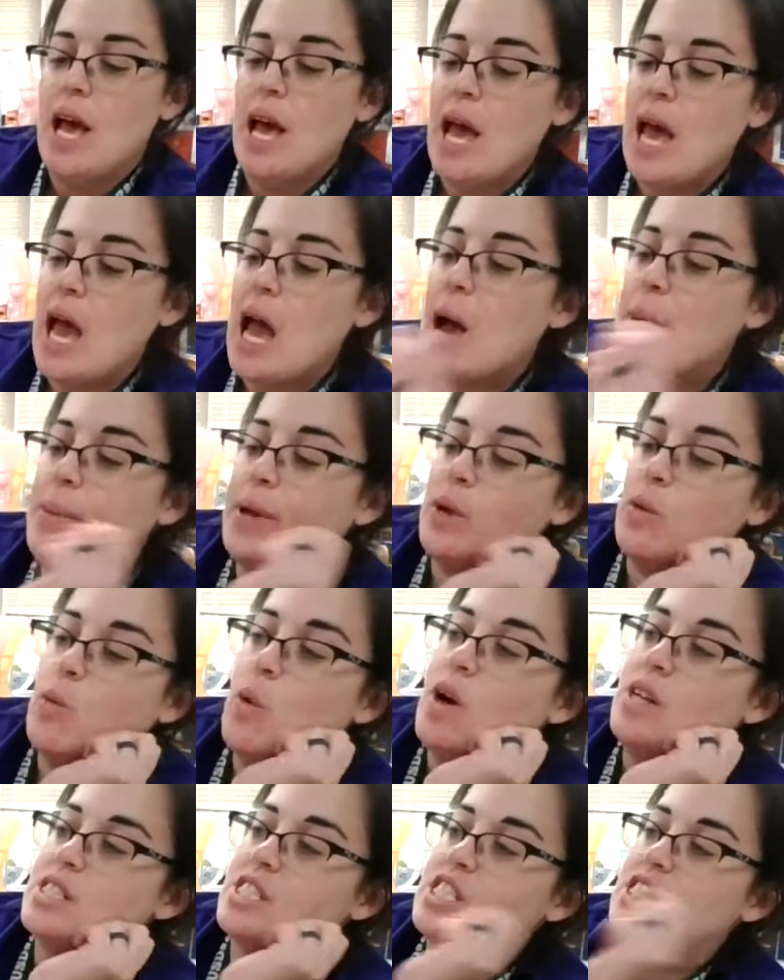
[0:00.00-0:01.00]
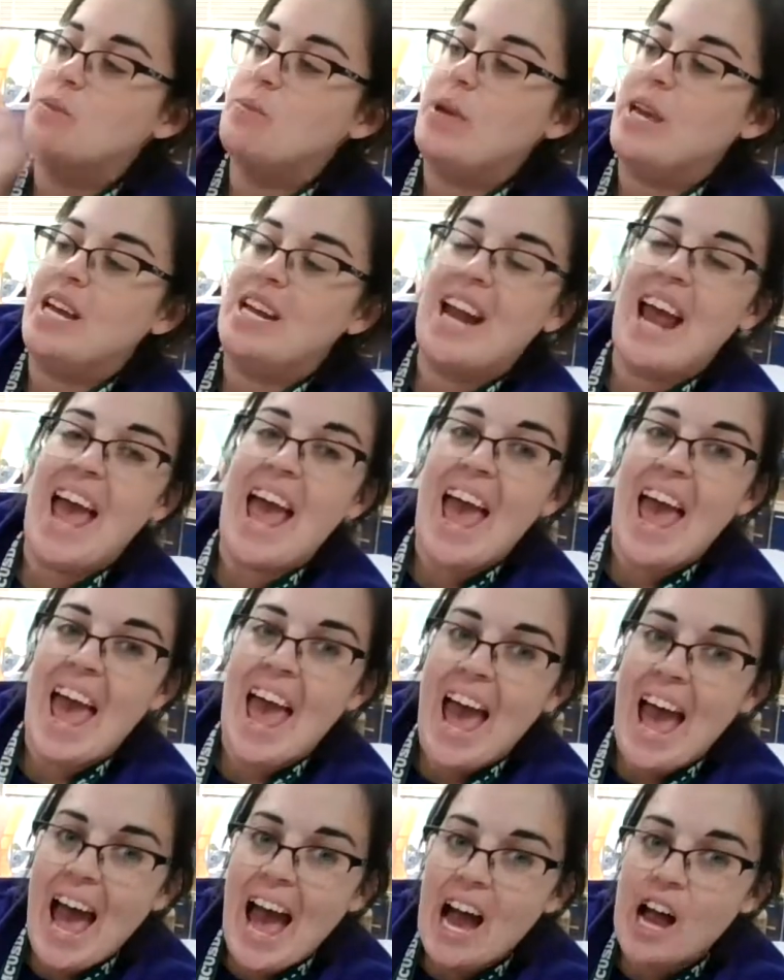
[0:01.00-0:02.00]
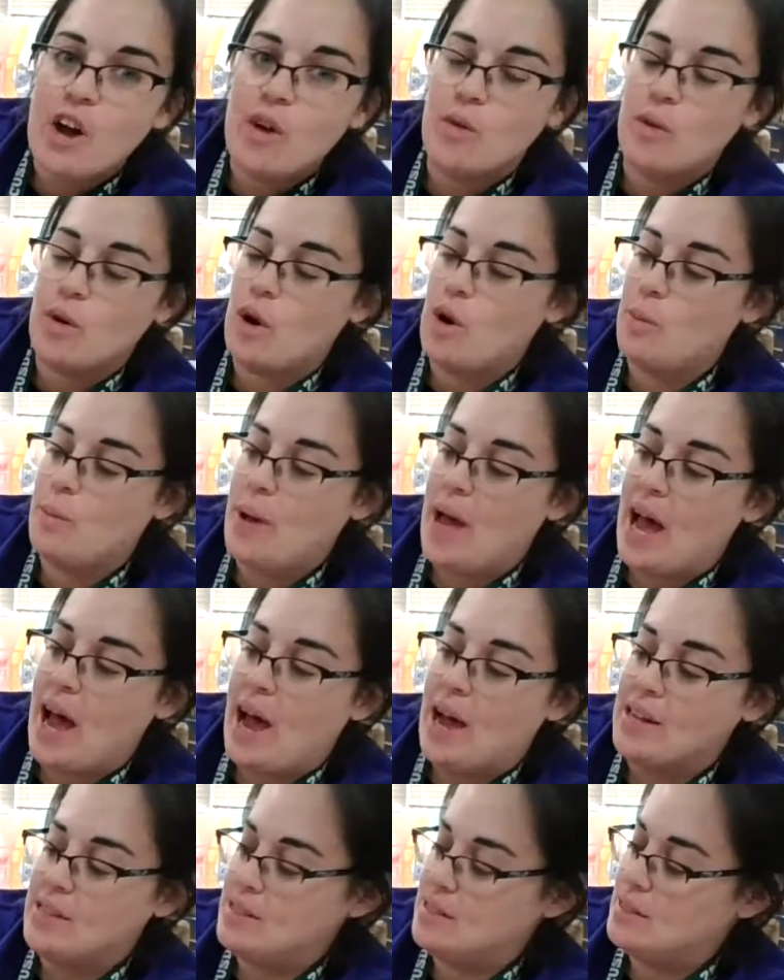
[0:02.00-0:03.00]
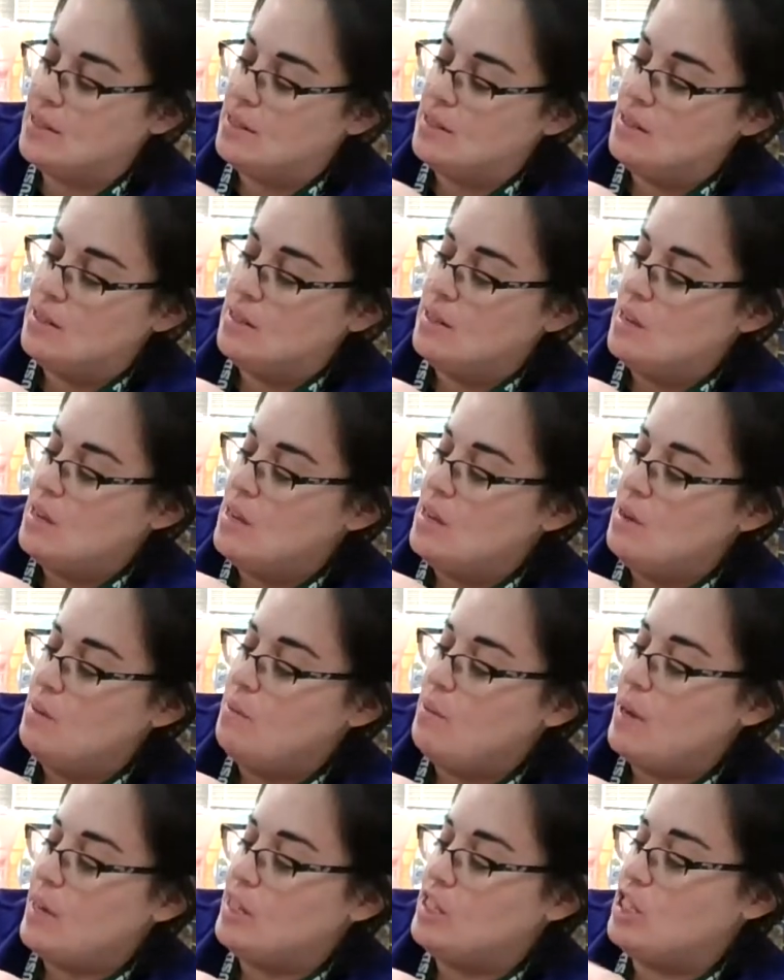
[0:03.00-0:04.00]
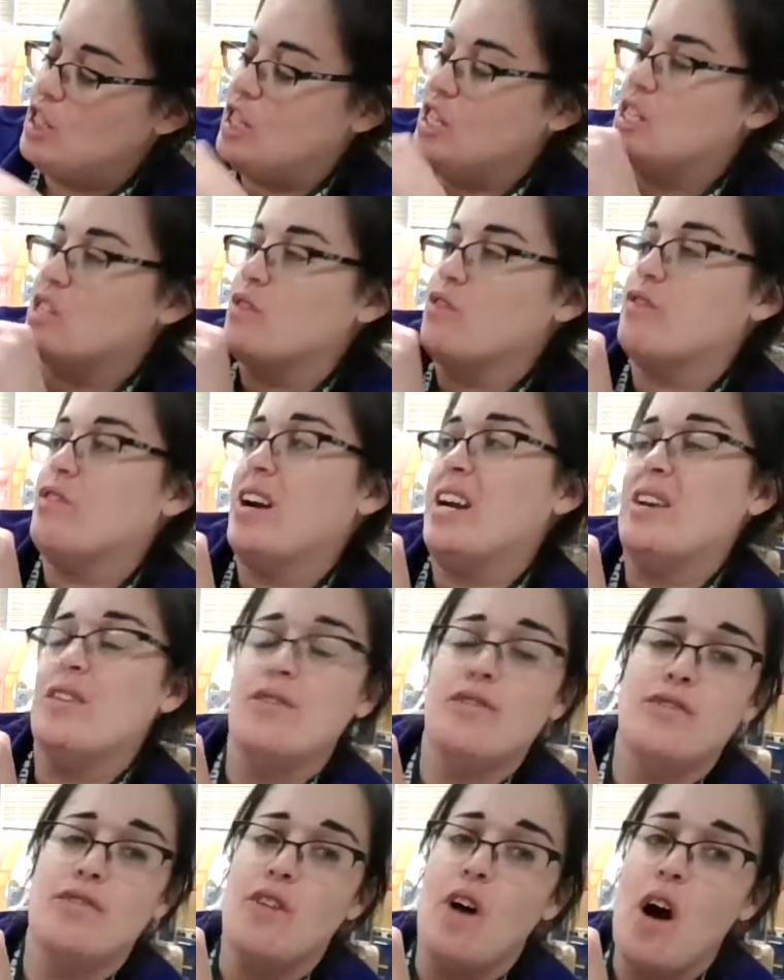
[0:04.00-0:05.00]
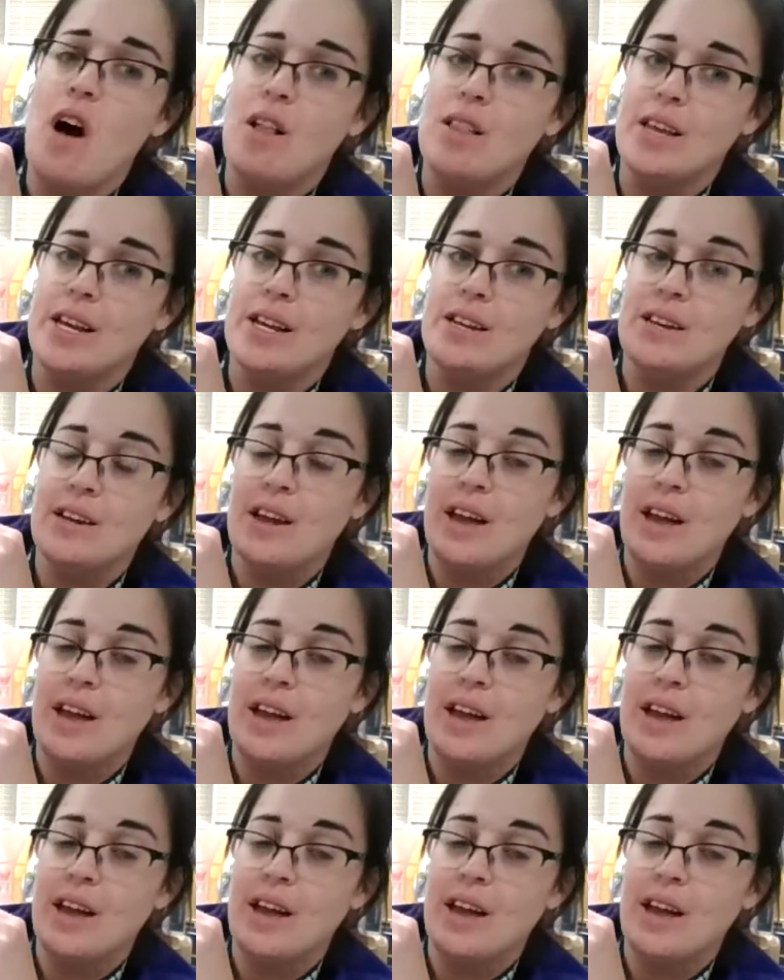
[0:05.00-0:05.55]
Abby wants to be an acrobat, but she's afraid of falling.